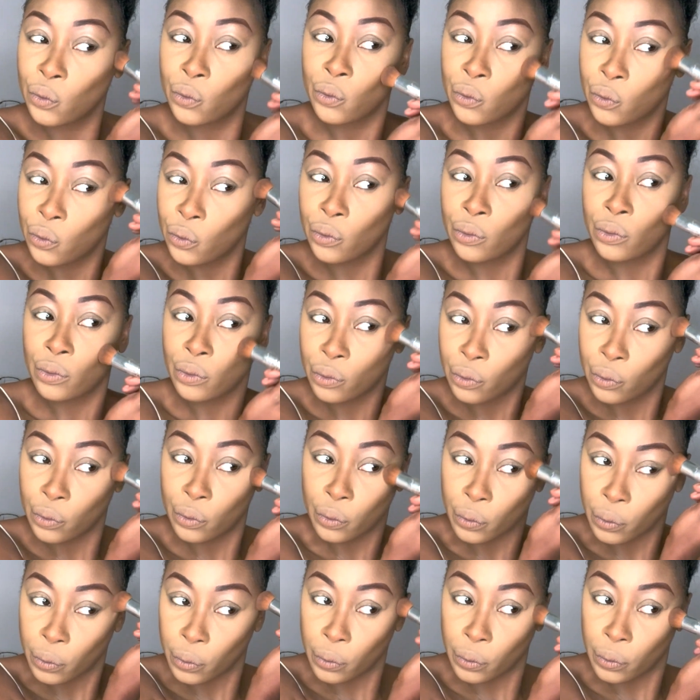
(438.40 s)
the
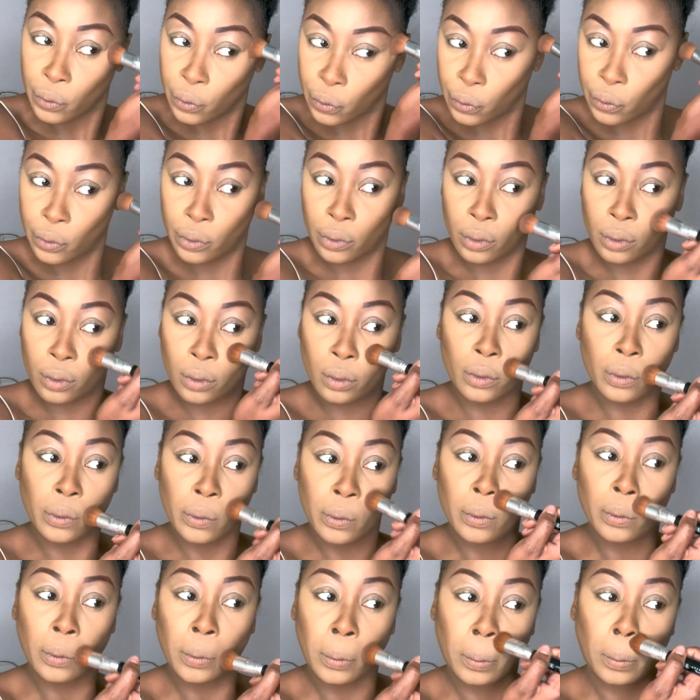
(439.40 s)
powder,
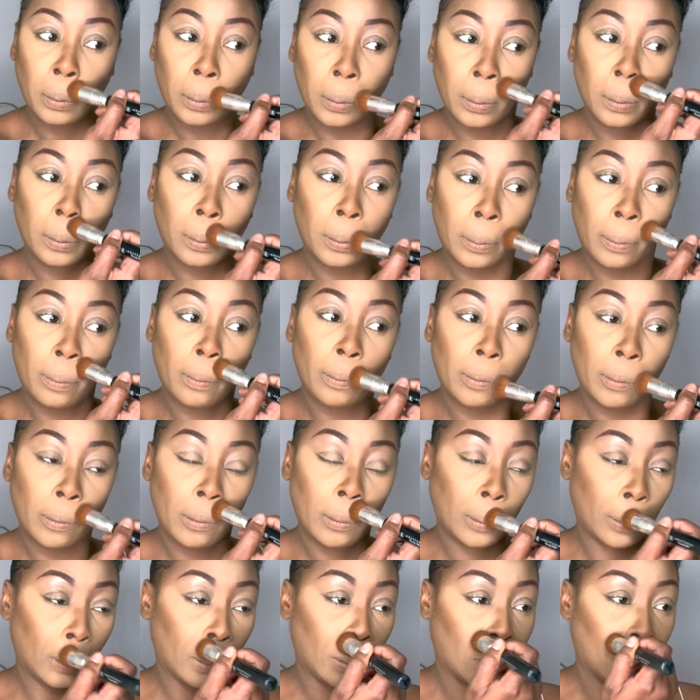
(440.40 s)
so as
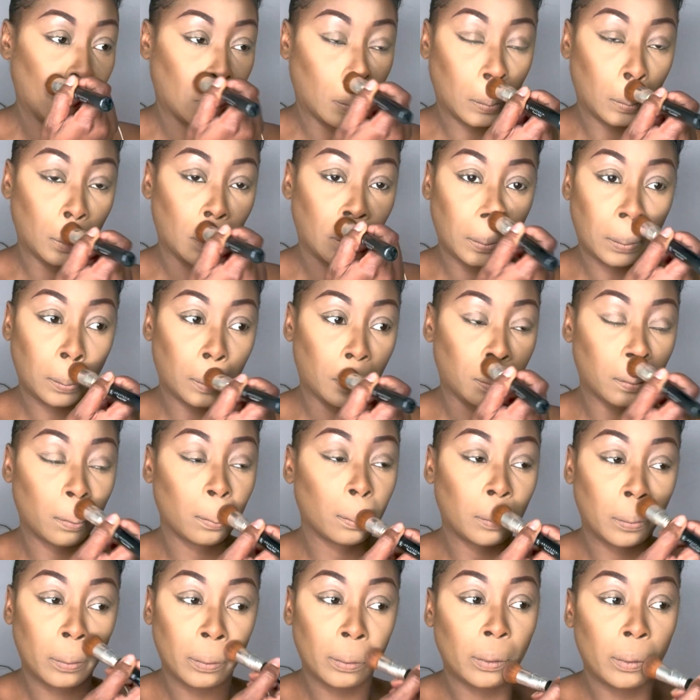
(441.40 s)
to not make
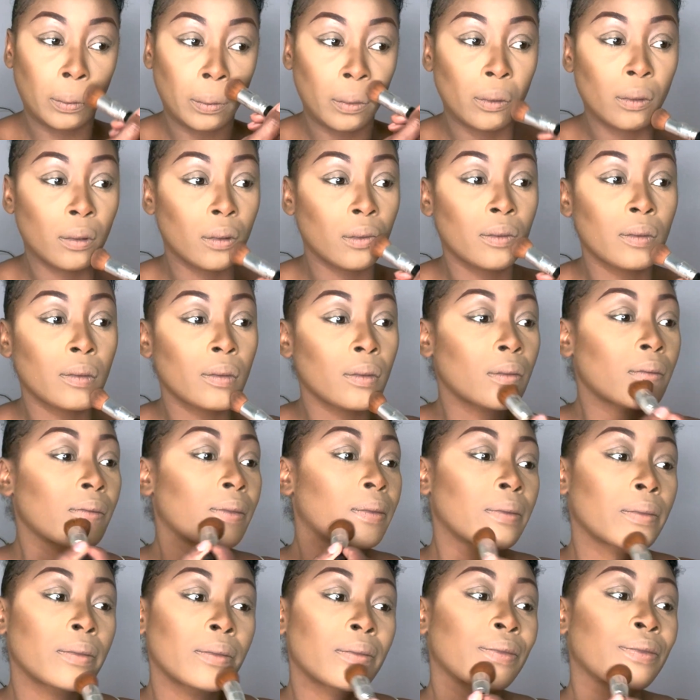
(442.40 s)
my
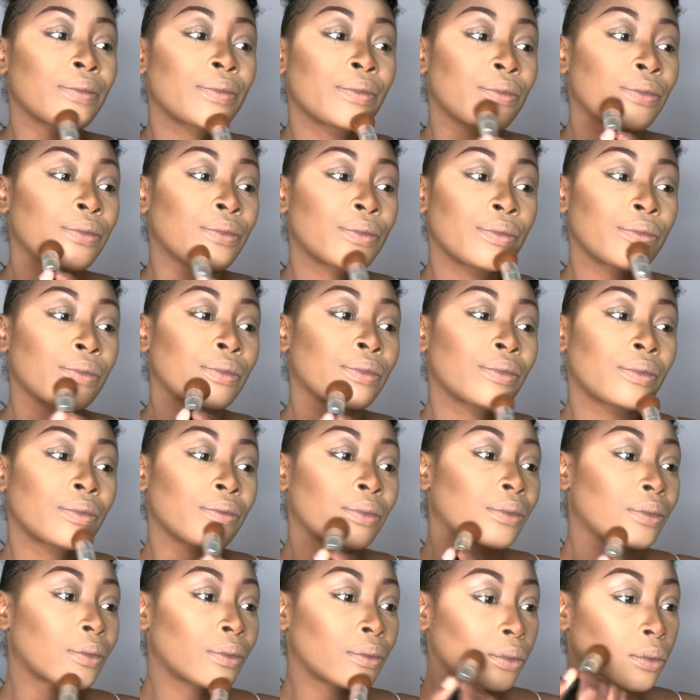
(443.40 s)
concealer and
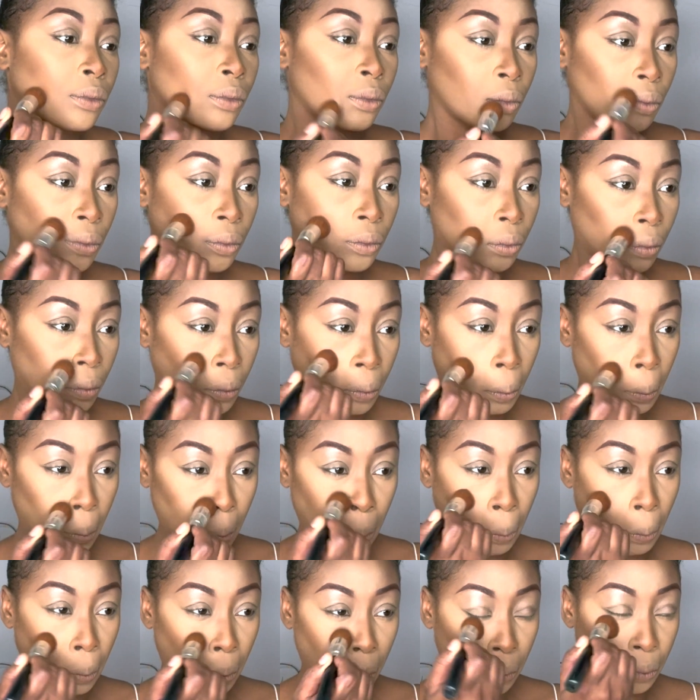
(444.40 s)
foundation underneath
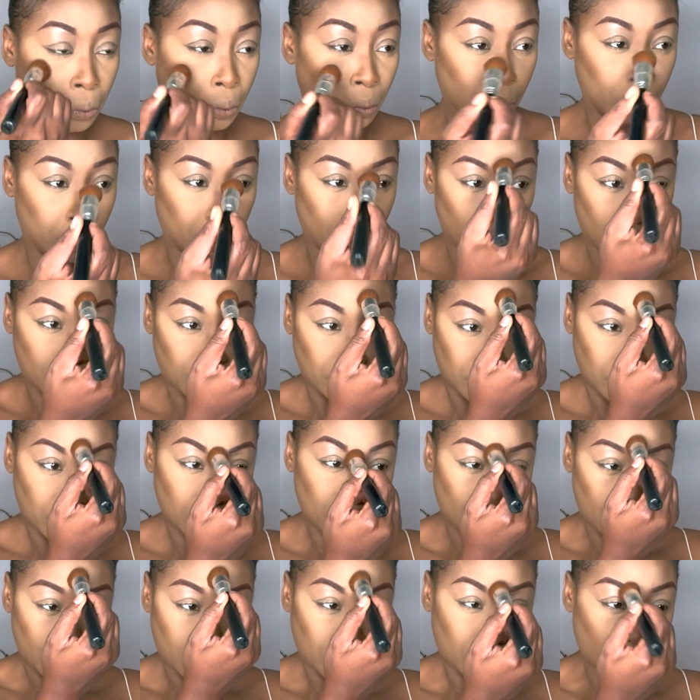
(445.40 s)
move.
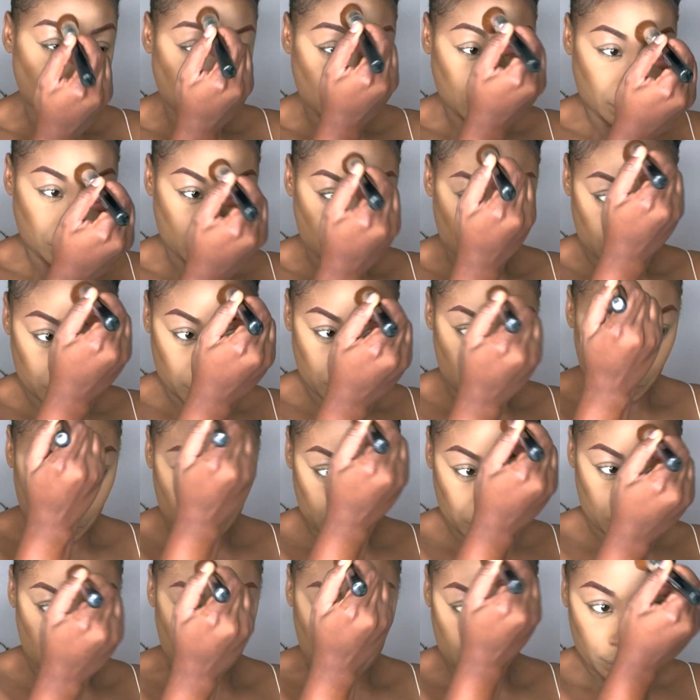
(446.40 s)
And yeah,
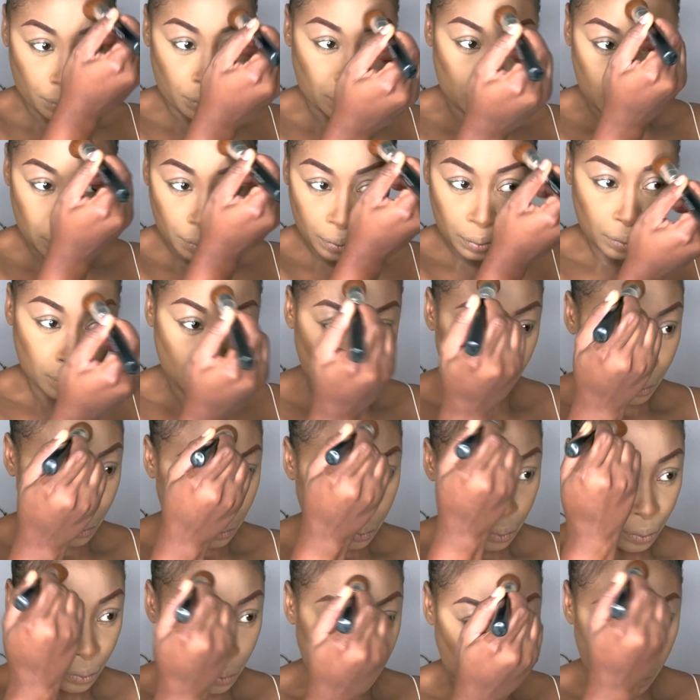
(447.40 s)
just want everything to be
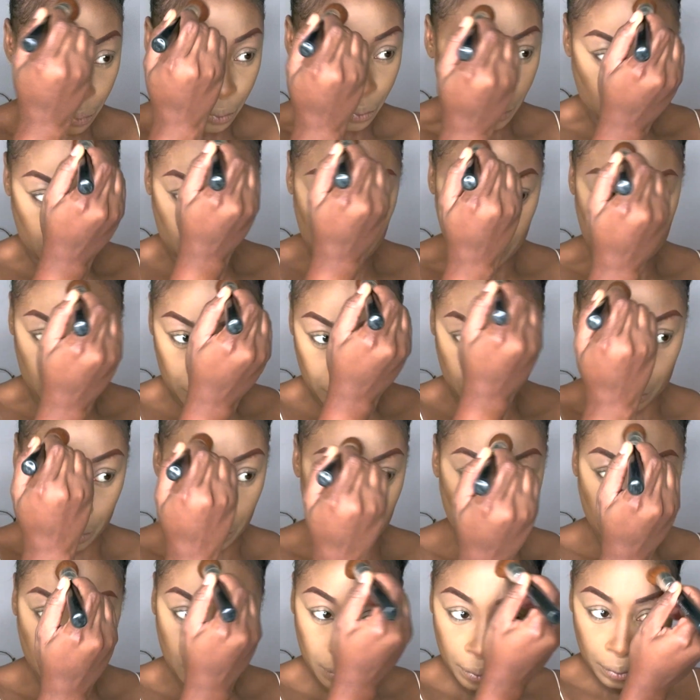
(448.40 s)
nice and smooth
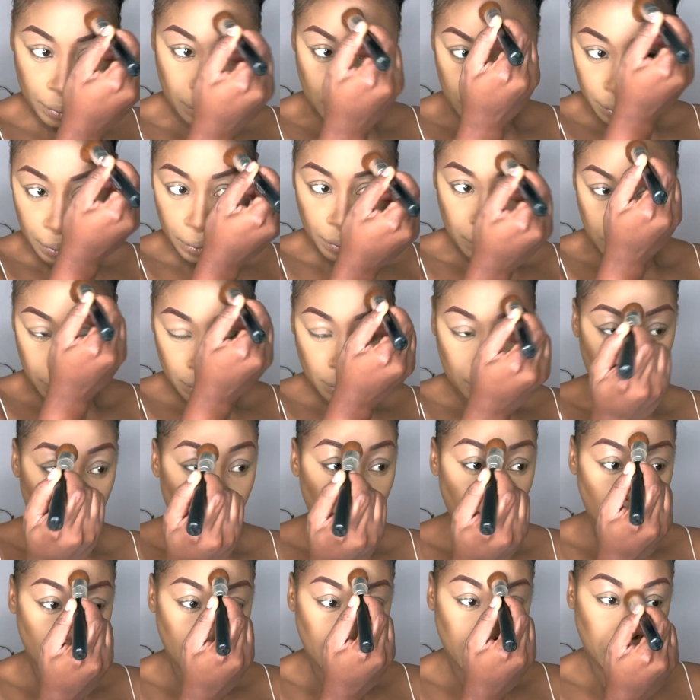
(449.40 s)
and no harsh
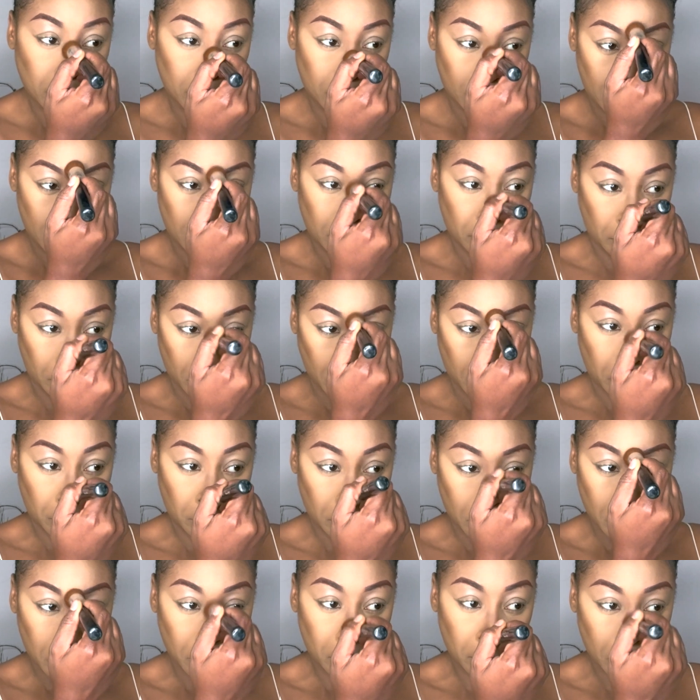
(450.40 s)
lines, so blend
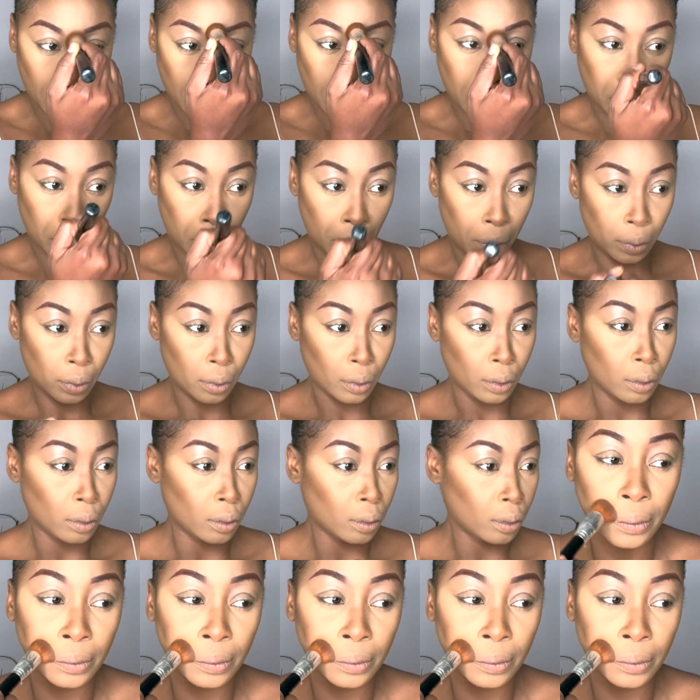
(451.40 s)
it all out, guys.